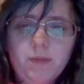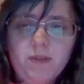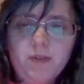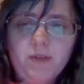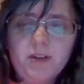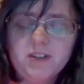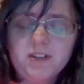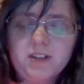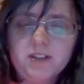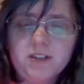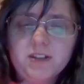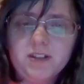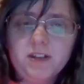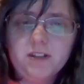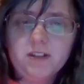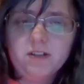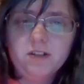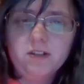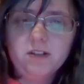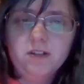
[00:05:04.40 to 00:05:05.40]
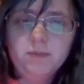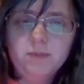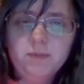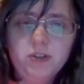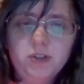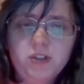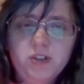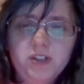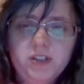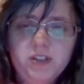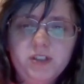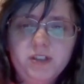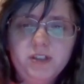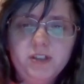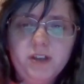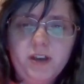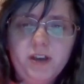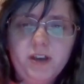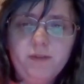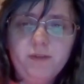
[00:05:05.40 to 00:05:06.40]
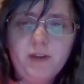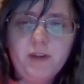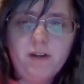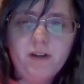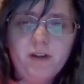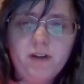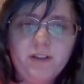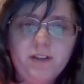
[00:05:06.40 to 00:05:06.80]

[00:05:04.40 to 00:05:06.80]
the rest of that title, but she's a fairy,